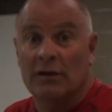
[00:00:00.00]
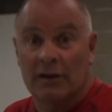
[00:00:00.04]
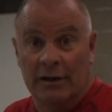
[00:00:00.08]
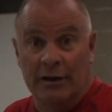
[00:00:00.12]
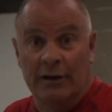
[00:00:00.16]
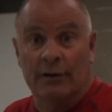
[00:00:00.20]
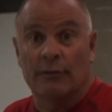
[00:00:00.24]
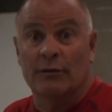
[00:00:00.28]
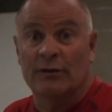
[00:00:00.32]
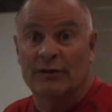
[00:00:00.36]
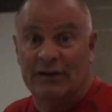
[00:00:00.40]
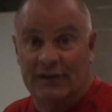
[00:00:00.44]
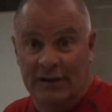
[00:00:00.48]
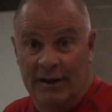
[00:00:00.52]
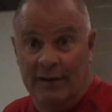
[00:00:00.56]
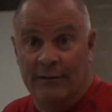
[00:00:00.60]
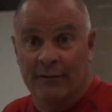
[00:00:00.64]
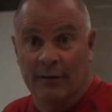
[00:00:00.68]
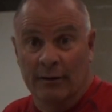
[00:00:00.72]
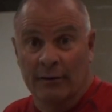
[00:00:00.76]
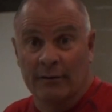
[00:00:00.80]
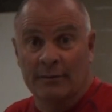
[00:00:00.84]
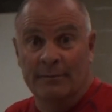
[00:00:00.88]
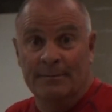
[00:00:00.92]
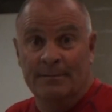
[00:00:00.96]
clear
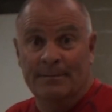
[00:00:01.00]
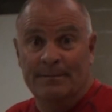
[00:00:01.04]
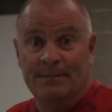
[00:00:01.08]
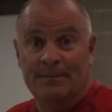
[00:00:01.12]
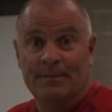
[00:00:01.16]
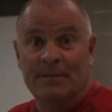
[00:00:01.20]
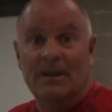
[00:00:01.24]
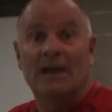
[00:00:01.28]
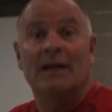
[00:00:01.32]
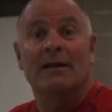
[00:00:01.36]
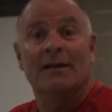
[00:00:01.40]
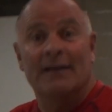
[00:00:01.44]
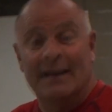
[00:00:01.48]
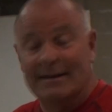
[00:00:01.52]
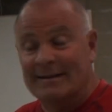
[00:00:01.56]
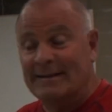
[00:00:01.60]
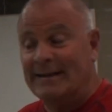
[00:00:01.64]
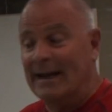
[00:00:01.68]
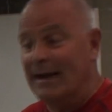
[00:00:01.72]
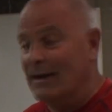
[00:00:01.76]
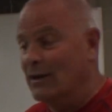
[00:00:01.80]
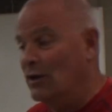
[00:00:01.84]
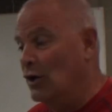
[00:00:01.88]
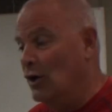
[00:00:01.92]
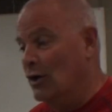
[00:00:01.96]
receiver. Let's
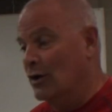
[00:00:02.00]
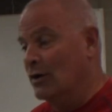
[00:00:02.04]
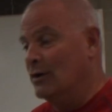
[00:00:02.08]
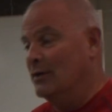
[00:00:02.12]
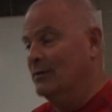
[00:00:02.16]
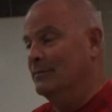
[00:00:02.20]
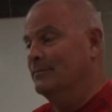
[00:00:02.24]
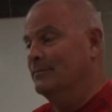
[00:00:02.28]
take a look.